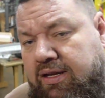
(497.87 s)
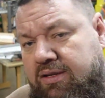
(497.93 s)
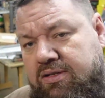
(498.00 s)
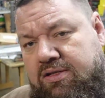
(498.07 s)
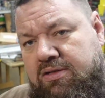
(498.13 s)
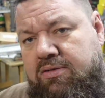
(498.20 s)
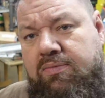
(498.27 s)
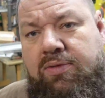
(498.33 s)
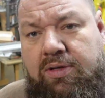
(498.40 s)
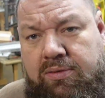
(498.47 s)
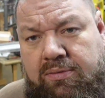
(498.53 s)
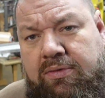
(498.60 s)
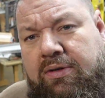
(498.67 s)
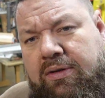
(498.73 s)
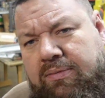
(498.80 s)
else. So, but
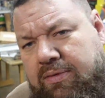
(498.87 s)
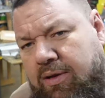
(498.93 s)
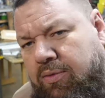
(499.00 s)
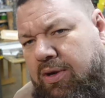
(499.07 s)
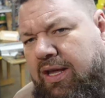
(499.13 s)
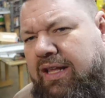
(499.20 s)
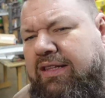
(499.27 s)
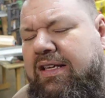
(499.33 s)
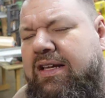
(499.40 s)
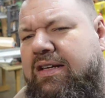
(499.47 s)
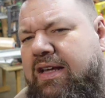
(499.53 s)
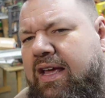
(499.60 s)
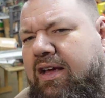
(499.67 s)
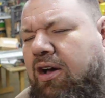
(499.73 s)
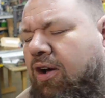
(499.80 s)
I want to get the
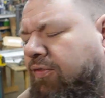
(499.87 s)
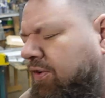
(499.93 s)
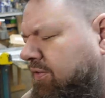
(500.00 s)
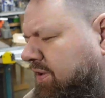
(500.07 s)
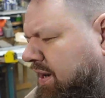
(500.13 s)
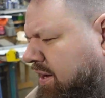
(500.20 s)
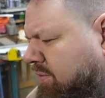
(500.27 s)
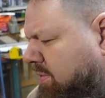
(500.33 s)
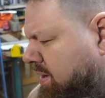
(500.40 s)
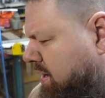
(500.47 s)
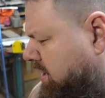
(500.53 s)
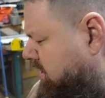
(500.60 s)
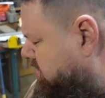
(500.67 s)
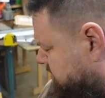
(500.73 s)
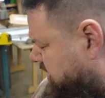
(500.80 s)
intake off of it
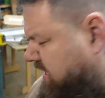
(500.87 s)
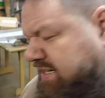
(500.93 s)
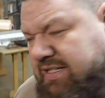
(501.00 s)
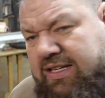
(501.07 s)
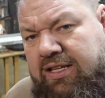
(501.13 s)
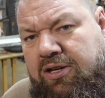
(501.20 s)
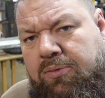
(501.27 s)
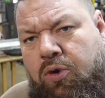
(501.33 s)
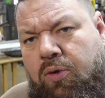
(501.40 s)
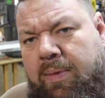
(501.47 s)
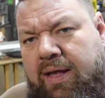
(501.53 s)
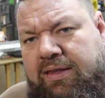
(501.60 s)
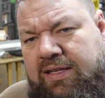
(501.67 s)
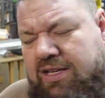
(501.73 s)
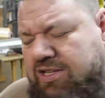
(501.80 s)
anyway, kind of see a little more
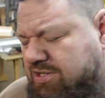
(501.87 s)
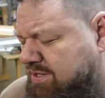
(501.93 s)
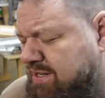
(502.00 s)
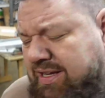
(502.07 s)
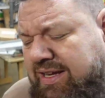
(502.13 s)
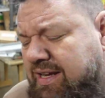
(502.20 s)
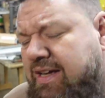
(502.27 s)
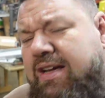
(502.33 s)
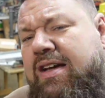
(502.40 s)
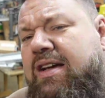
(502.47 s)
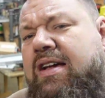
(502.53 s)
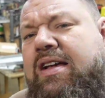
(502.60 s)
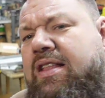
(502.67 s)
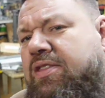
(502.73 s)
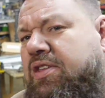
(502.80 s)
about the engine.
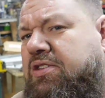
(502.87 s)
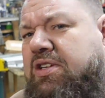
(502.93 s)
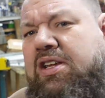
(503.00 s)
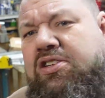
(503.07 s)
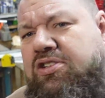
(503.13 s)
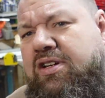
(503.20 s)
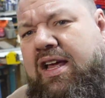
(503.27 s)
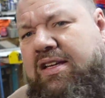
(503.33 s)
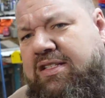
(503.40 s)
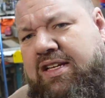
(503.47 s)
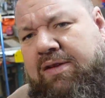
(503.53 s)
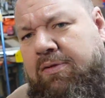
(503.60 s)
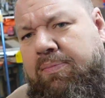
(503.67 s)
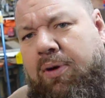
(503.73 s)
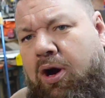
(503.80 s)
This engine has to
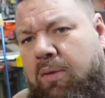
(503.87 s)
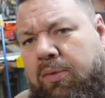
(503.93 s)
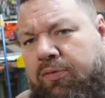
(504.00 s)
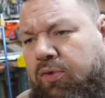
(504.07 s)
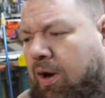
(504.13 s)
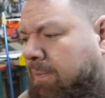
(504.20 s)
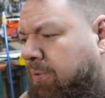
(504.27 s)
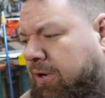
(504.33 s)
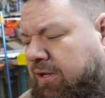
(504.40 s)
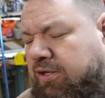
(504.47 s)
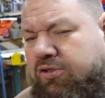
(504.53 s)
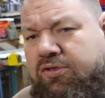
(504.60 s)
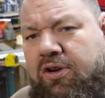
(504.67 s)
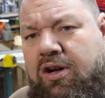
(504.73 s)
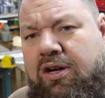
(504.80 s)
come apart before I put it in the
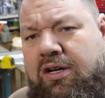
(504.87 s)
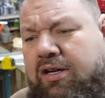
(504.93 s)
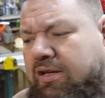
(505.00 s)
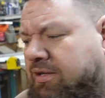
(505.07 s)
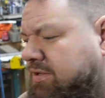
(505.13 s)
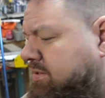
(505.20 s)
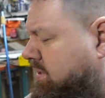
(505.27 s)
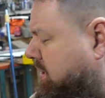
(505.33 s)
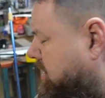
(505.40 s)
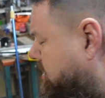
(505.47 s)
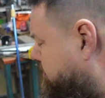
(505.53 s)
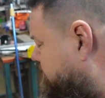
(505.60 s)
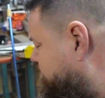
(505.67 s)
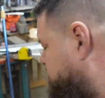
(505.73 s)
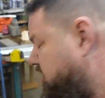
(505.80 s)
truck.
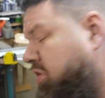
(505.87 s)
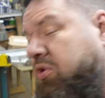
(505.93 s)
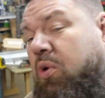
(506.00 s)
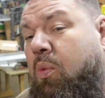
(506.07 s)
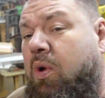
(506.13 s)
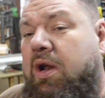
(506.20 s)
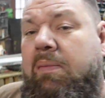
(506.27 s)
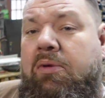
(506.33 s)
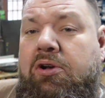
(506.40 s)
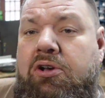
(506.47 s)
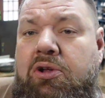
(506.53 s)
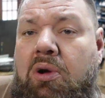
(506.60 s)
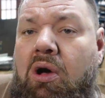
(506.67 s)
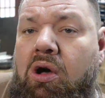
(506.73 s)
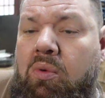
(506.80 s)
Don't know what I'm going to
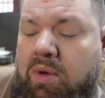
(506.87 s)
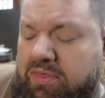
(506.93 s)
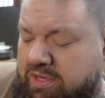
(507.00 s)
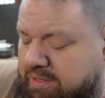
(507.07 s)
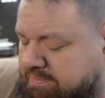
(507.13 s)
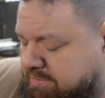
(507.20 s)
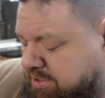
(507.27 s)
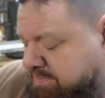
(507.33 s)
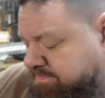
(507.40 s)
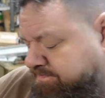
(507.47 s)
do all with it, but